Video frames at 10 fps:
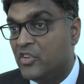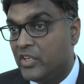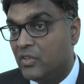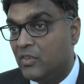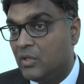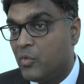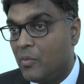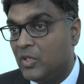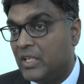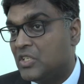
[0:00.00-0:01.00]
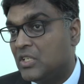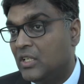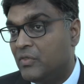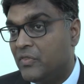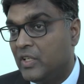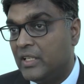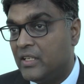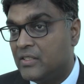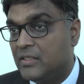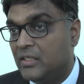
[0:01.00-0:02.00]
real-world population, we feel
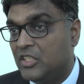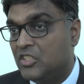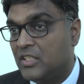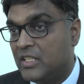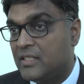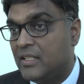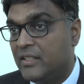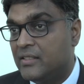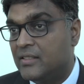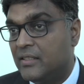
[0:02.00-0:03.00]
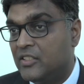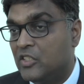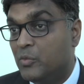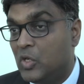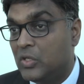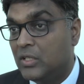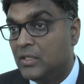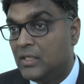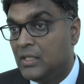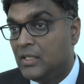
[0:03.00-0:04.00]
that it suggests that this is both
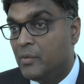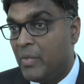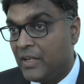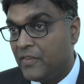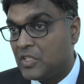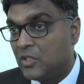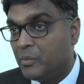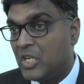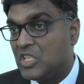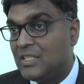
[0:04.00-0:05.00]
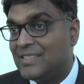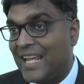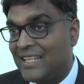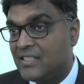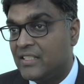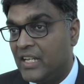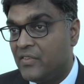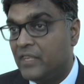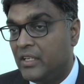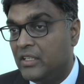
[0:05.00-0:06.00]
beneficial to patients and
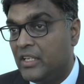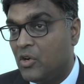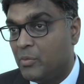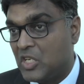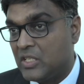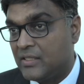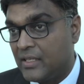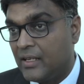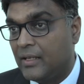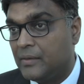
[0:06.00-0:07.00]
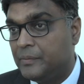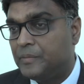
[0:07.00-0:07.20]
safe in the outpatient setting.